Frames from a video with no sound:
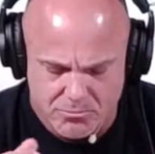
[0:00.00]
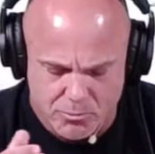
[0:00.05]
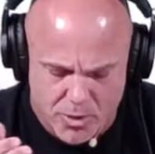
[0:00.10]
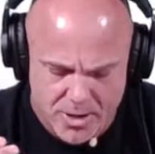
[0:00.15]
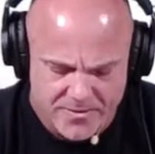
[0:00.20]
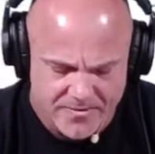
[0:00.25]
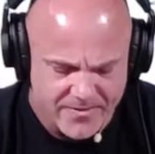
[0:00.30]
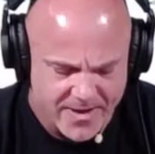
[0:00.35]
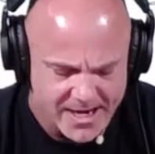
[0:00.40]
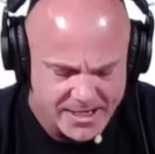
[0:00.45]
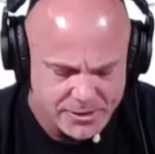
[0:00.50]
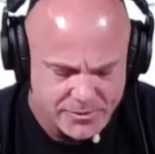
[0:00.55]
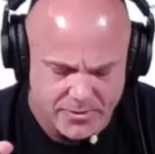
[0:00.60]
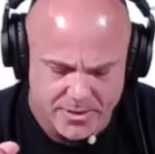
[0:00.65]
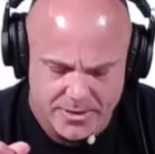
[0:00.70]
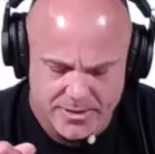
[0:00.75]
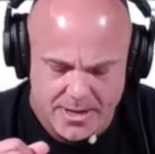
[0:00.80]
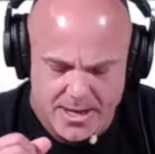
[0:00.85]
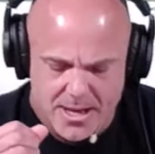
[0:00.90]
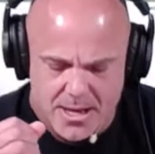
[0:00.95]
when faced
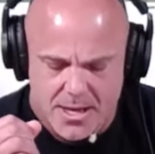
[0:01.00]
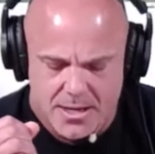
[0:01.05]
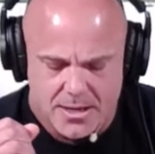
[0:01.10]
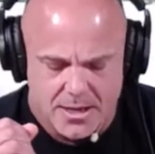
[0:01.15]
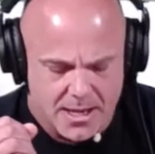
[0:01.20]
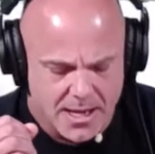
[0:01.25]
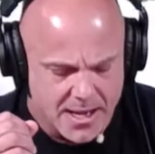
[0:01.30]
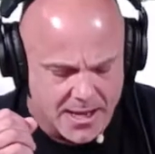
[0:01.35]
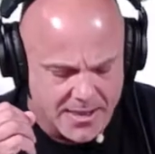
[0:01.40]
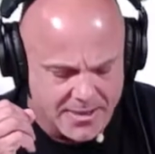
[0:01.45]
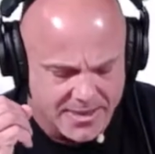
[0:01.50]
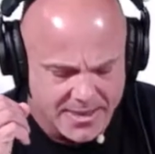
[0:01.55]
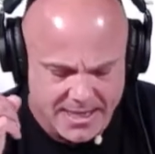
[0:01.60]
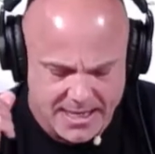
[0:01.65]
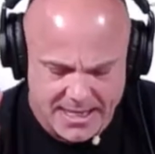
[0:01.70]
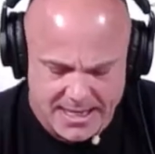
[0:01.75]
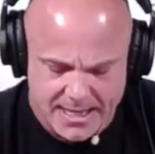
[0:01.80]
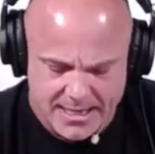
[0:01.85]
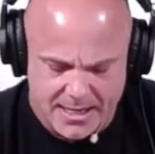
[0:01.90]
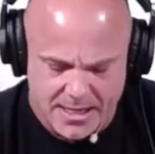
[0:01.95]
with
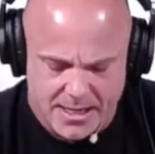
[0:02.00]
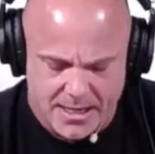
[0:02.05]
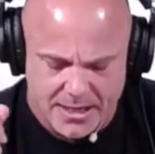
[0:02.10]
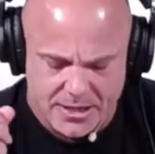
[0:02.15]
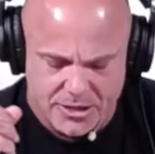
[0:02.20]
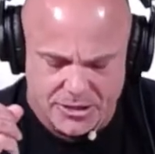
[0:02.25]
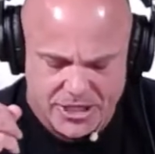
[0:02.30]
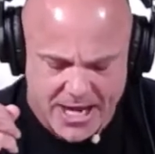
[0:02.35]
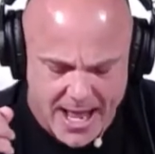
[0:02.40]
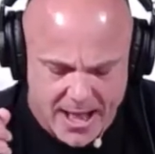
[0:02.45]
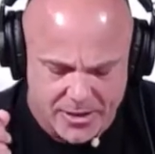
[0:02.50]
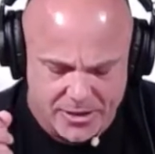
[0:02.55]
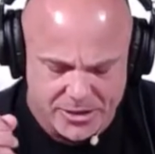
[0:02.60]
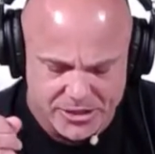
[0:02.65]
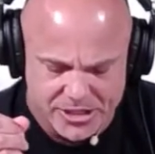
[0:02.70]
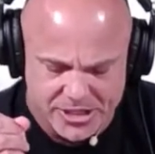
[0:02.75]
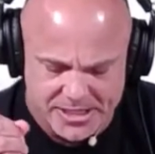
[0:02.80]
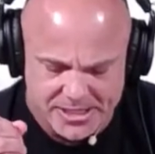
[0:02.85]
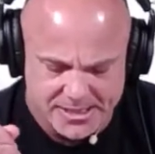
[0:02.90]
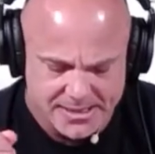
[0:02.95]
the
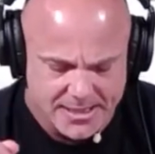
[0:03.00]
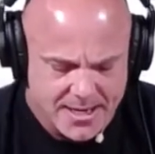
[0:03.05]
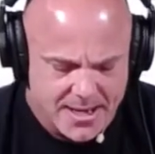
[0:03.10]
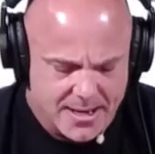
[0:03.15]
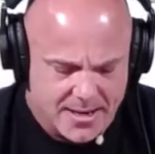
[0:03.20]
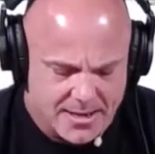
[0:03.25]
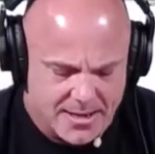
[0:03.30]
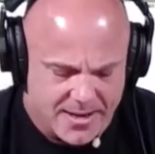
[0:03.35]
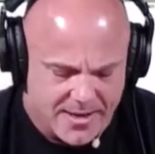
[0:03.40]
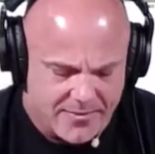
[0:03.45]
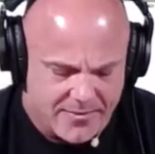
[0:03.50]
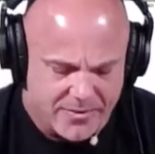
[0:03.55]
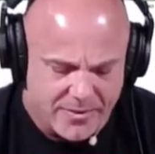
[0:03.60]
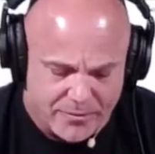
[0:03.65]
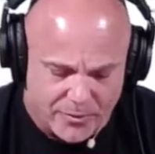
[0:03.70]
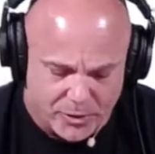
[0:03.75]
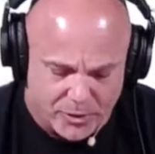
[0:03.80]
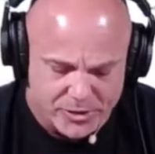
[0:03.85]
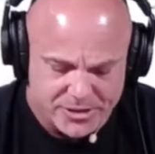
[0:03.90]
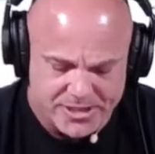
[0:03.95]
challenges of
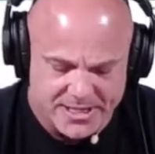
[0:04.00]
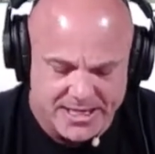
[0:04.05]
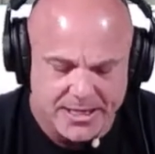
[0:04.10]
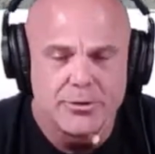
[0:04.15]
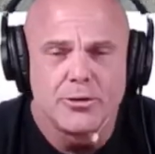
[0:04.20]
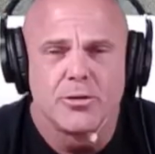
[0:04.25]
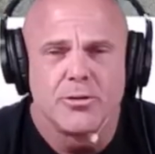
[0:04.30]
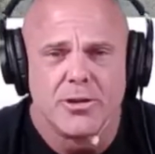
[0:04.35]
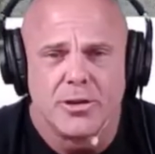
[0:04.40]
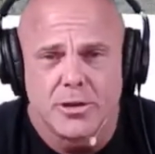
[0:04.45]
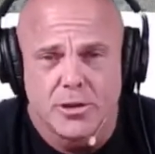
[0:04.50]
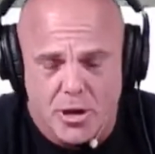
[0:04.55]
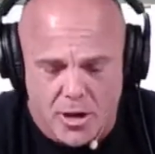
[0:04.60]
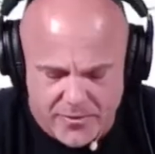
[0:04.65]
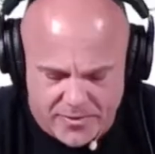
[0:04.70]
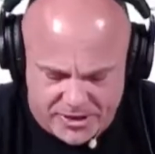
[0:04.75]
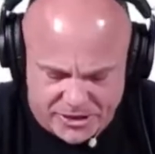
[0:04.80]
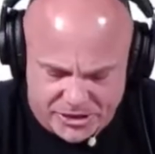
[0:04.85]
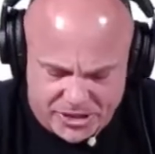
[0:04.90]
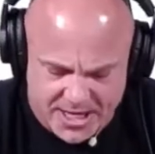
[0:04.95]
adversity due to the COVID
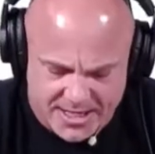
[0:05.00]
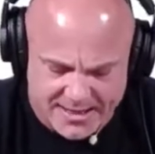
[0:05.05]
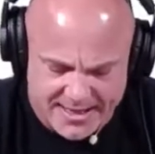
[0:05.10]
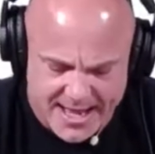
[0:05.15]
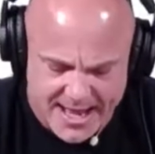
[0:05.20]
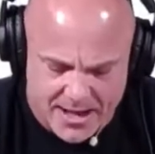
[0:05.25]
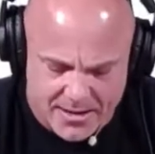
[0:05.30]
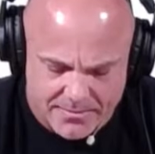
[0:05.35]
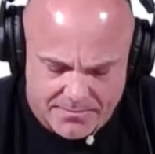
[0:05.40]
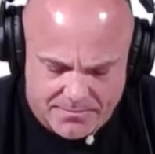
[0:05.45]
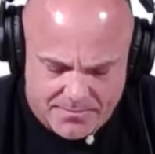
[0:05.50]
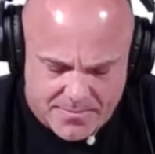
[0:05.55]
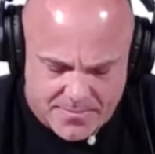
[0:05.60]
shutdown,